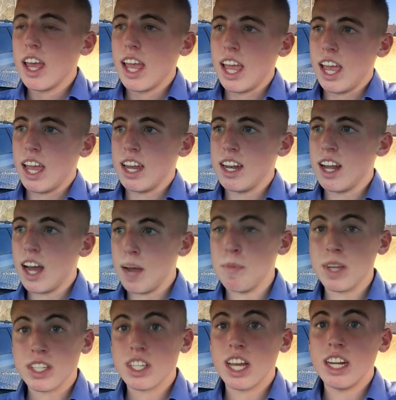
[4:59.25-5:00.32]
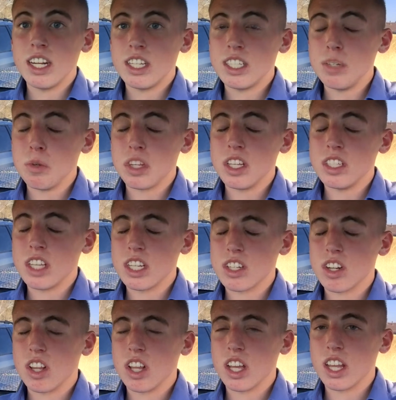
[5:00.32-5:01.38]
and I'm excited to see what these things
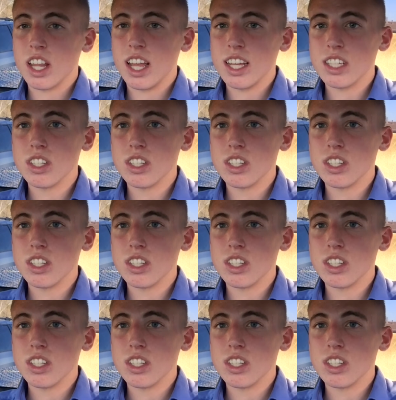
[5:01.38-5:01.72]
are looking like.